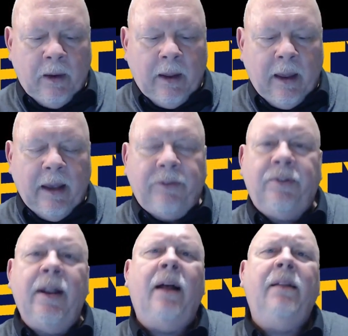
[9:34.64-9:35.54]
it's
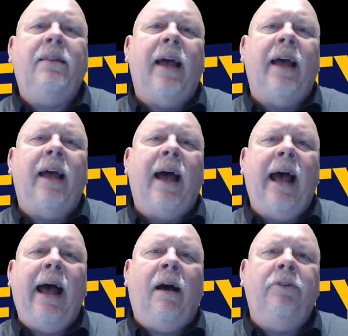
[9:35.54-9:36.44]
not the
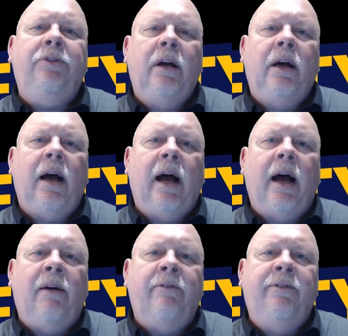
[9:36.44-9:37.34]
House
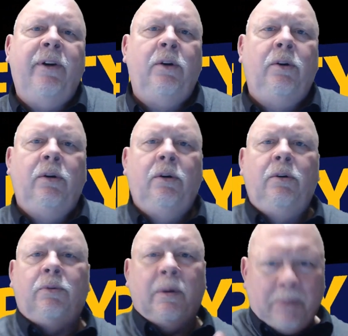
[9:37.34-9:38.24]
of
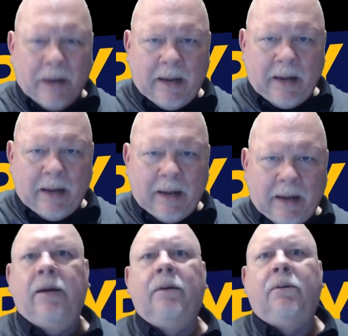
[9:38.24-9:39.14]

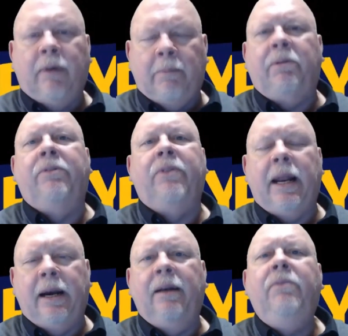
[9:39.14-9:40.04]
Republican
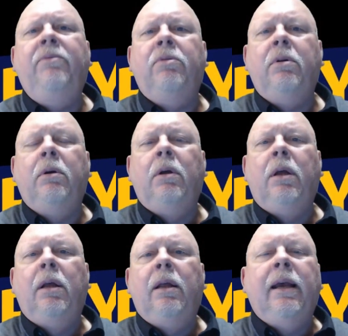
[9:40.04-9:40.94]
representatives.
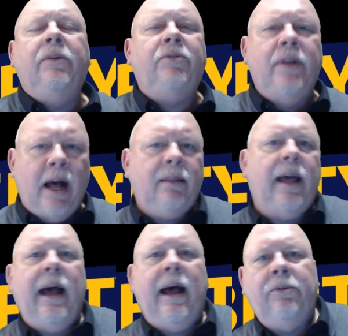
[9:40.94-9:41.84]
It's not the
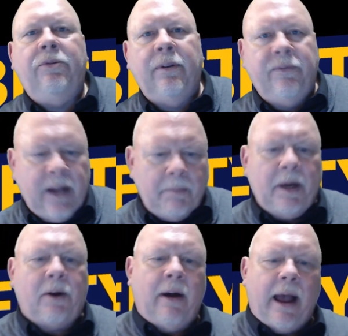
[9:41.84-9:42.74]
House of
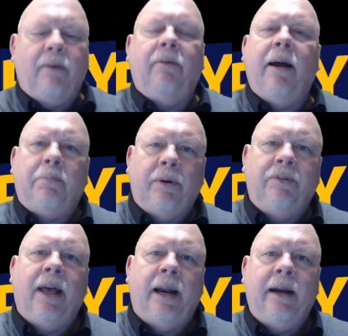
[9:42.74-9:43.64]
Democrat
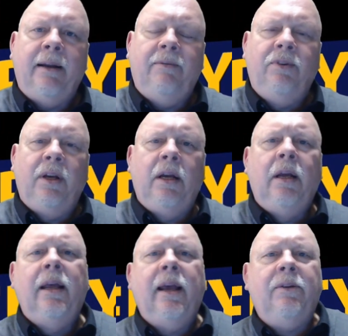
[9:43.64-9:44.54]
representatives.
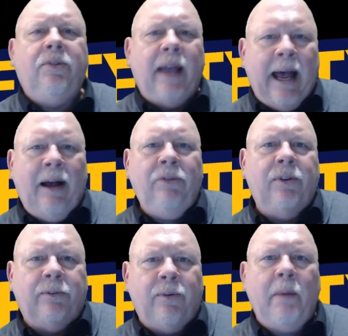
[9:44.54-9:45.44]
It's the House
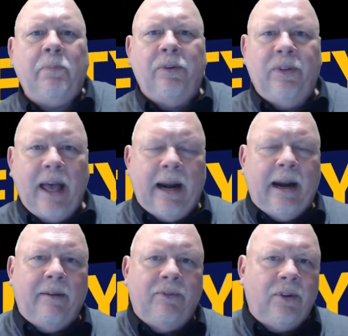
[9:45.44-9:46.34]
of
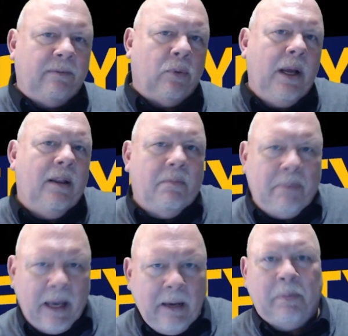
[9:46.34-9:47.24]
Representatives of we the
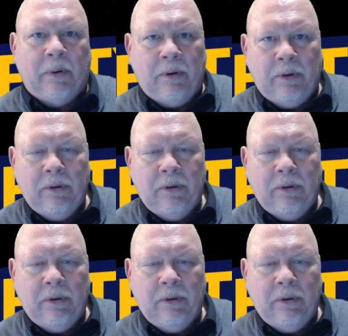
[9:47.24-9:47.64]
people.